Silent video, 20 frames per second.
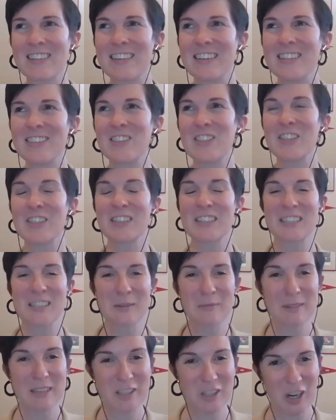took
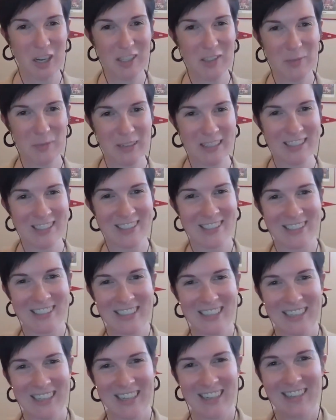some adjustment,
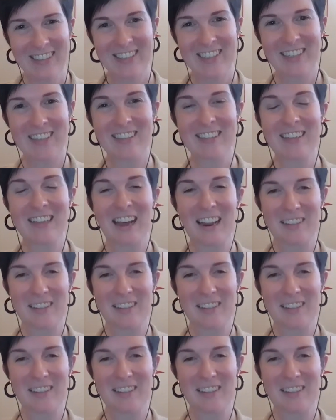took a lot of